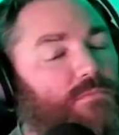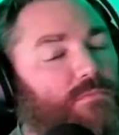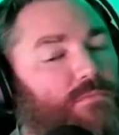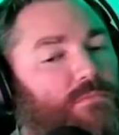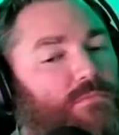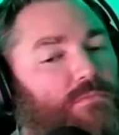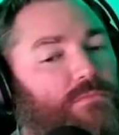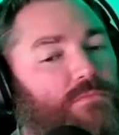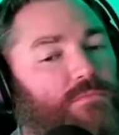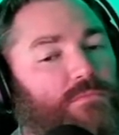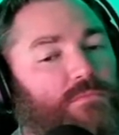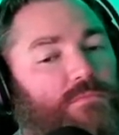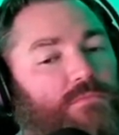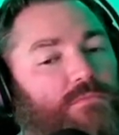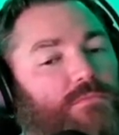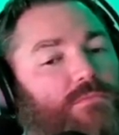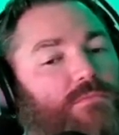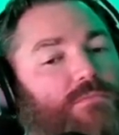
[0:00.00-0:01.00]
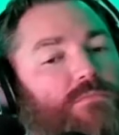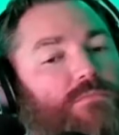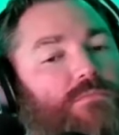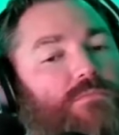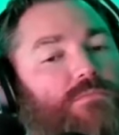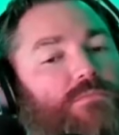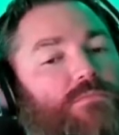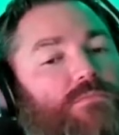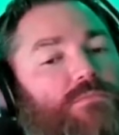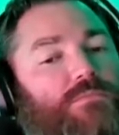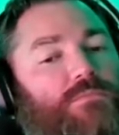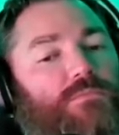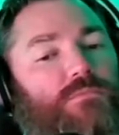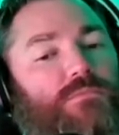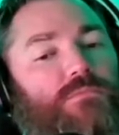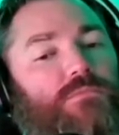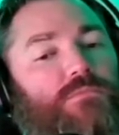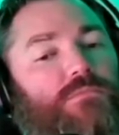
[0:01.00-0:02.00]

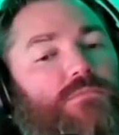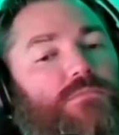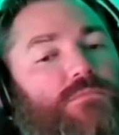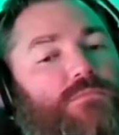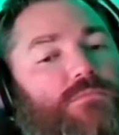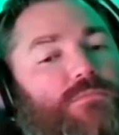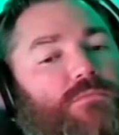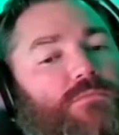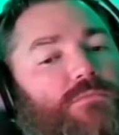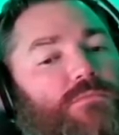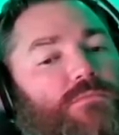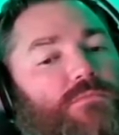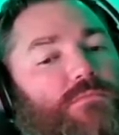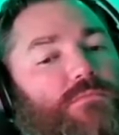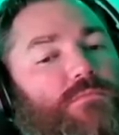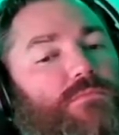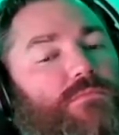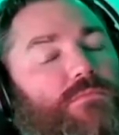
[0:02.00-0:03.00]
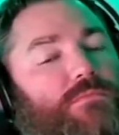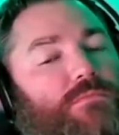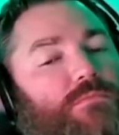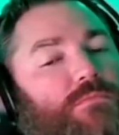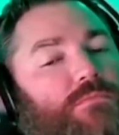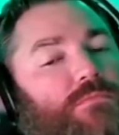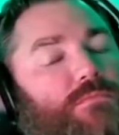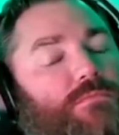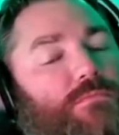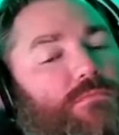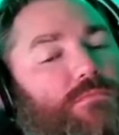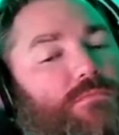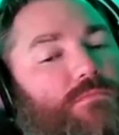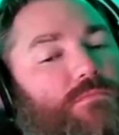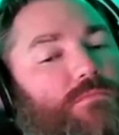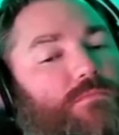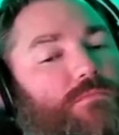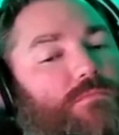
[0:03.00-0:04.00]

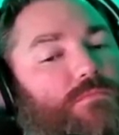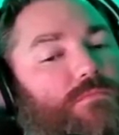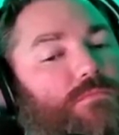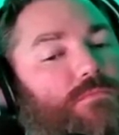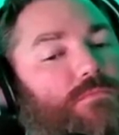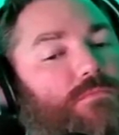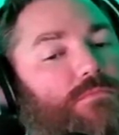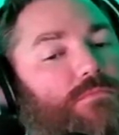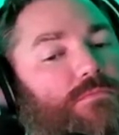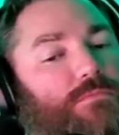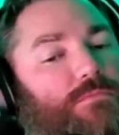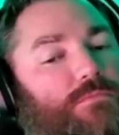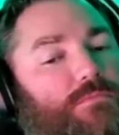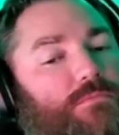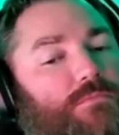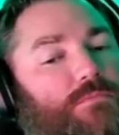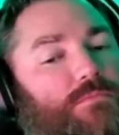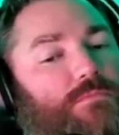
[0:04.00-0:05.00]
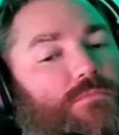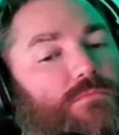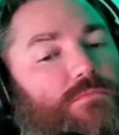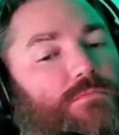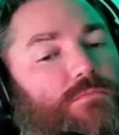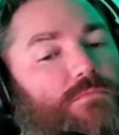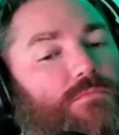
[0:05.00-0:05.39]
No words are spoken by the person on screen.